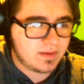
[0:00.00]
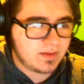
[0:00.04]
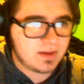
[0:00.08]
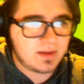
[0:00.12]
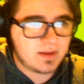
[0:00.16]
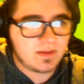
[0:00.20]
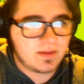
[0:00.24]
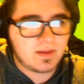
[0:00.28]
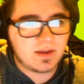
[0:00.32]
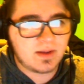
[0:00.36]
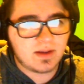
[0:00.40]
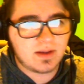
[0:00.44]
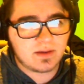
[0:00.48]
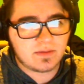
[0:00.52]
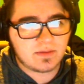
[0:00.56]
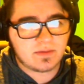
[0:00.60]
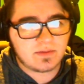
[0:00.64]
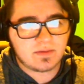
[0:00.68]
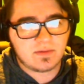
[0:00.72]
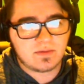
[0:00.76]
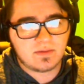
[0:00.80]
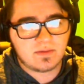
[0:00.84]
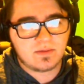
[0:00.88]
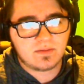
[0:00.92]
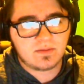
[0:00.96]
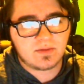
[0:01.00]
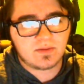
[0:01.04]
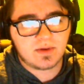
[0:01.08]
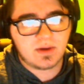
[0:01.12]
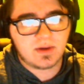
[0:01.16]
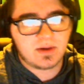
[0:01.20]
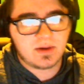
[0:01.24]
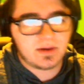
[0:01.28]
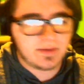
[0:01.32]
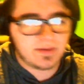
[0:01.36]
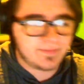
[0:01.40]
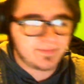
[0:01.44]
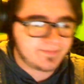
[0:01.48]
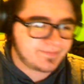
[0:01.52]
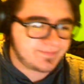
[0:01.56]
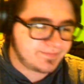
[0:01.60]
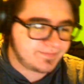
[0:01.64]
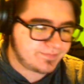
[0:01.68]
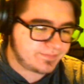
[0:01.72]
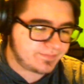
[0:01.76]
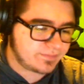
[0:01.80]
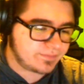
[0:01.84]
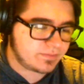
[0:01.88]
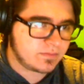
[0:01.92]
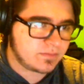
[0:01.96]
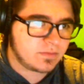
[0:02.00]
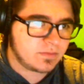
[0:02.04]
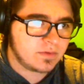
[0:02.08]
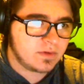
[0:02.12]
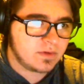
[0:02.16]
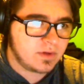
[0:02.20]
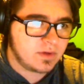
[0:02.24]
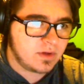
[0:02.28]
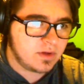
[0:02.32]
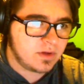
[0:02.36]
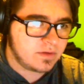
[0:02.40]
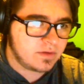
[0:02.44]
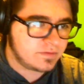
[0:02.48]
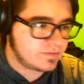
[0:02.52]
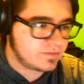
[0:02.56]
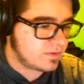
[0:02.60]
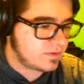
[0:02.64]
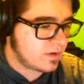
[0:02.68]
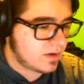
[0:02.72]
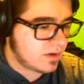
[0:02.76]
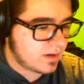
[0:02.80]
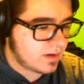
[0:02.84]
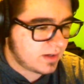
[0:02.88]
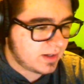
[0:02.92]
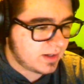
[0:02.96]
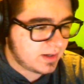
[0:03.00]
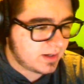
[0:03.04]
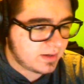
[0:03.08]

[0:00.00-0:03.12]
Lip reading: then that. Okay. Sorry,